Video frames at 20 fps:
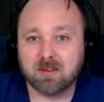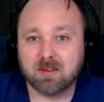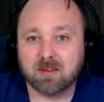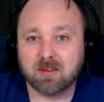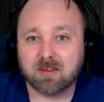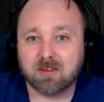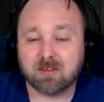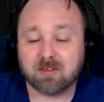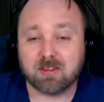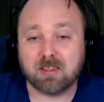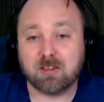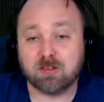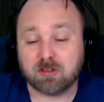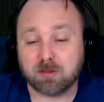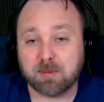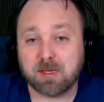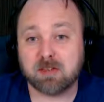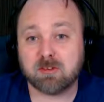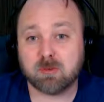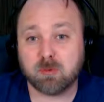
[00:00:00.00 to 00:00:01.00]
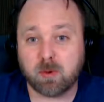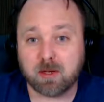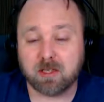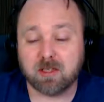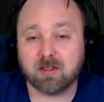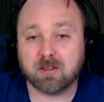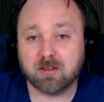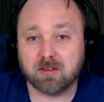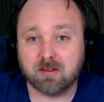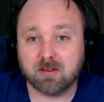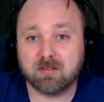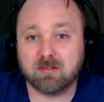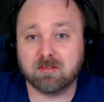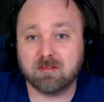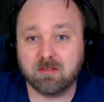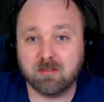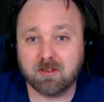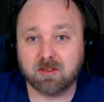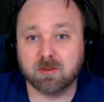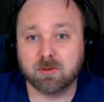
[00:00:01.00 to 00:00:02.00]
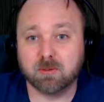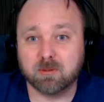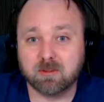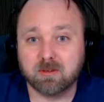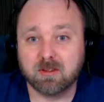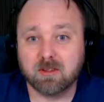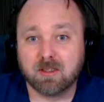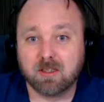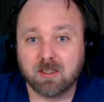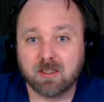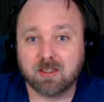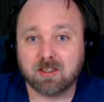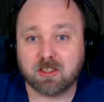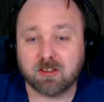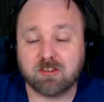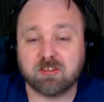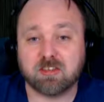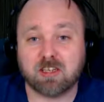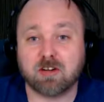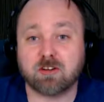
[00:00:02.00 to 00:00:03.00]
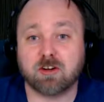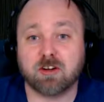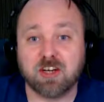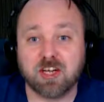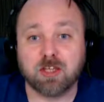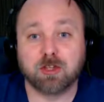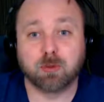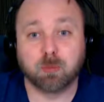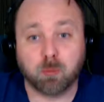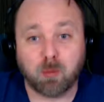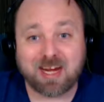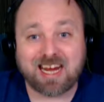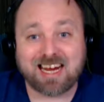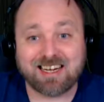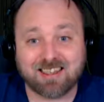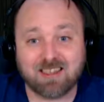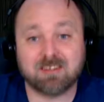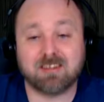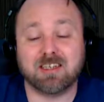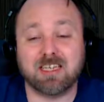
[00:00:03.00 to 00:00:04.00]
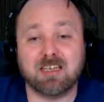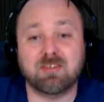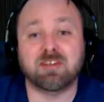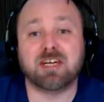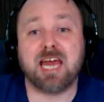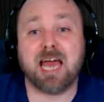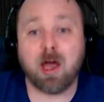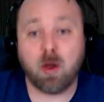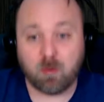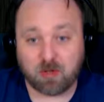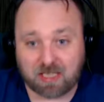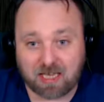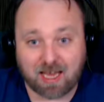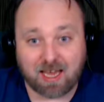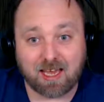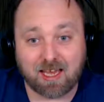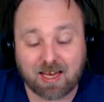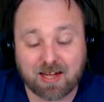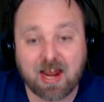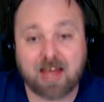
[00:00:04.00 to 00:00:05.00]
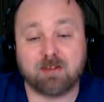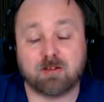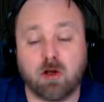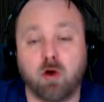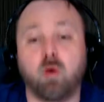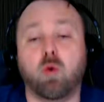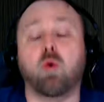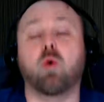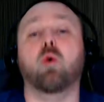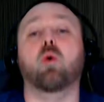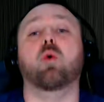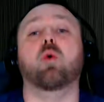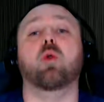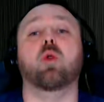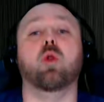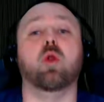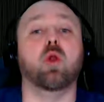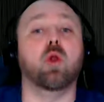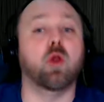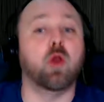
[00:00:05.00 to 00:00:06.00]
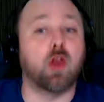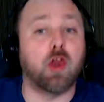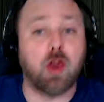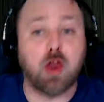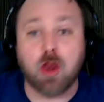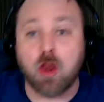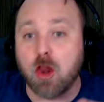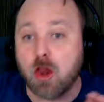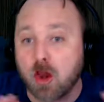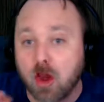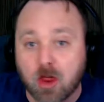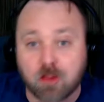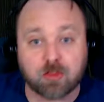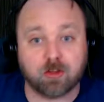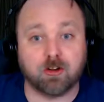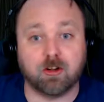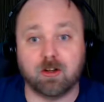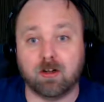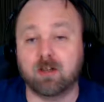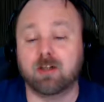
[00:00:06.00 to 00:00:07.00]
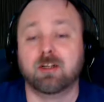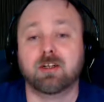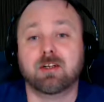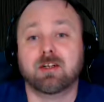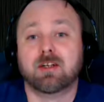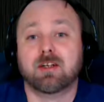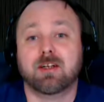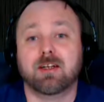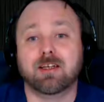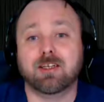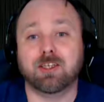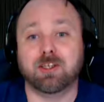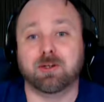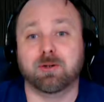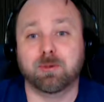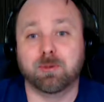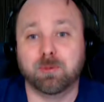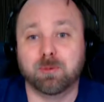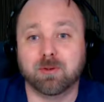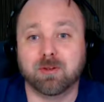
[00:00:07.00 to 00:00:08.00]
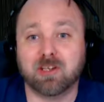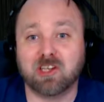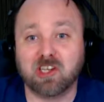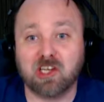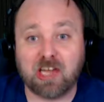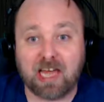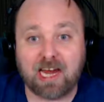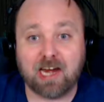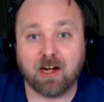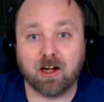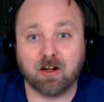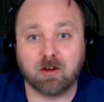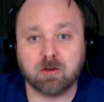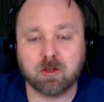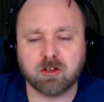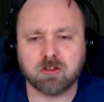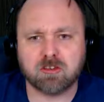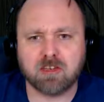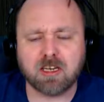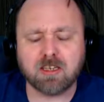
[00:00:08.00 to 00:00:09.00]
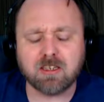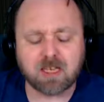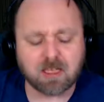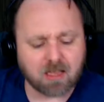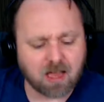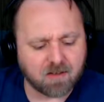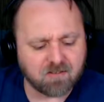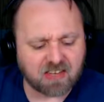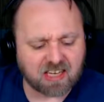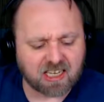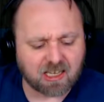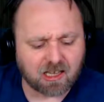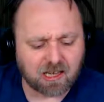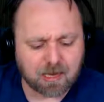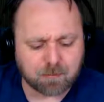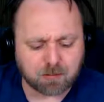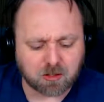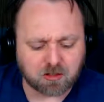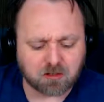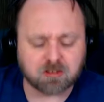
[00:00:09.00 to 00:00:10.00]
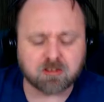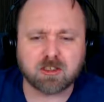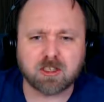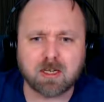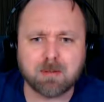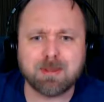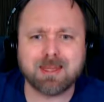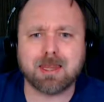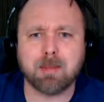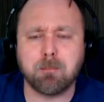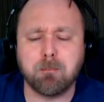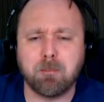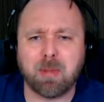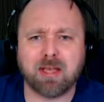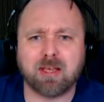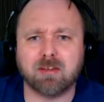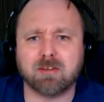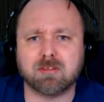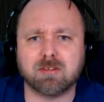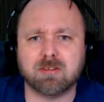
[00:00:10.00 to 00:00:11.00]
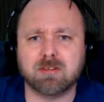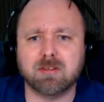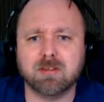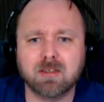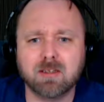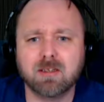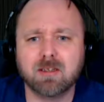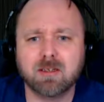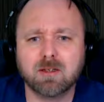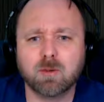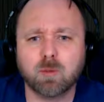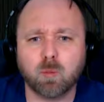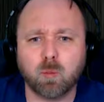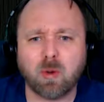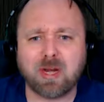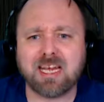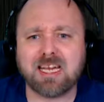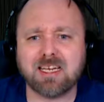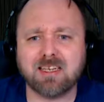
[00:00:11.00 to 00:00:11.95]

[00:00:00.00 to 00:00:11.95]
See, so I mean, that's quite a good, considering that the raid isn't even out yet, and that's a whole another, layer. Because haven't they claimed that this is going to be the biggest raid?